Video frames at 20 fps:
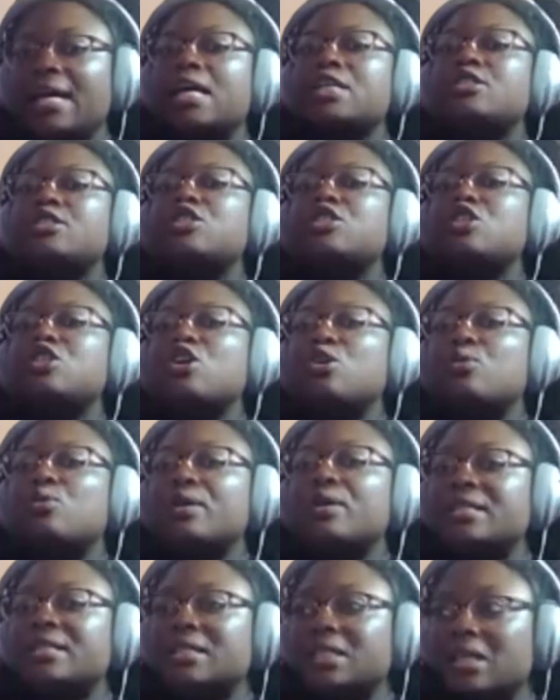And so
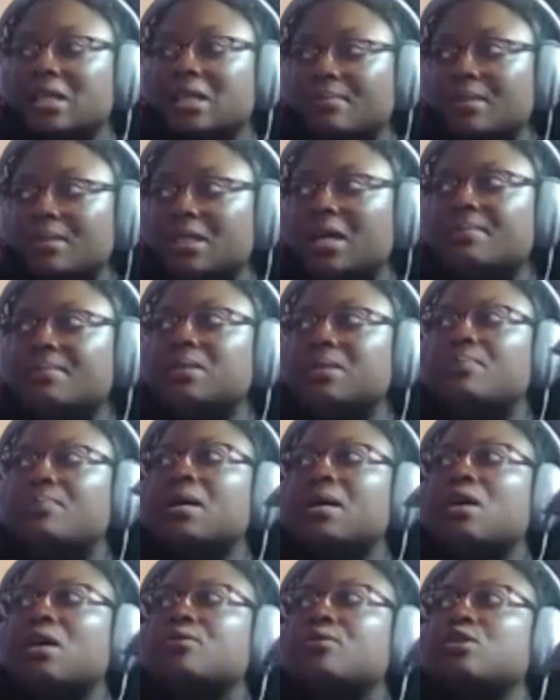it's sometimes
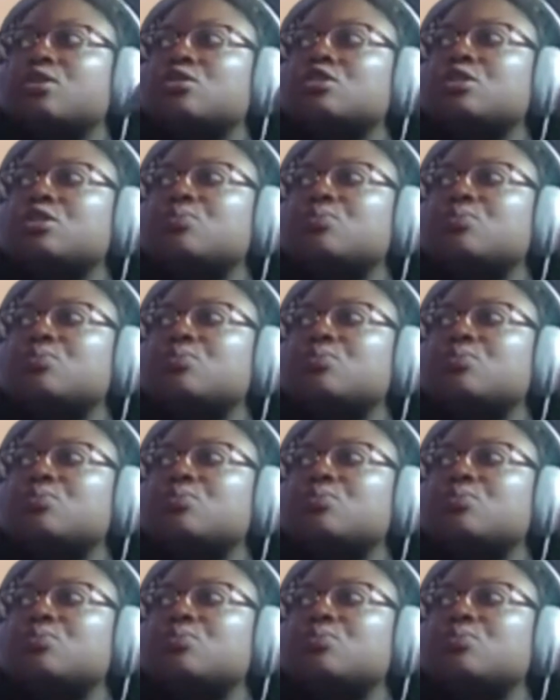about you're